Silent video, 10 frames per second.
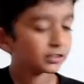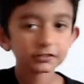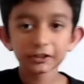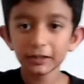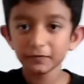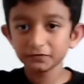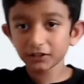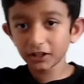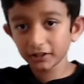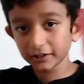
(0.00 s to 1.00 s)
cream of
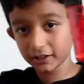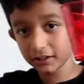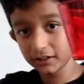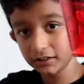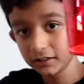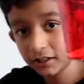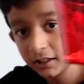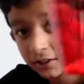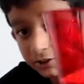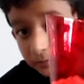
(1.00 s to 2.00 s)
tartar,
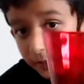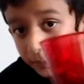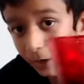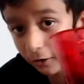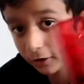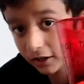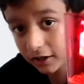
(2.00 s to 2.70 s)
should be a powder,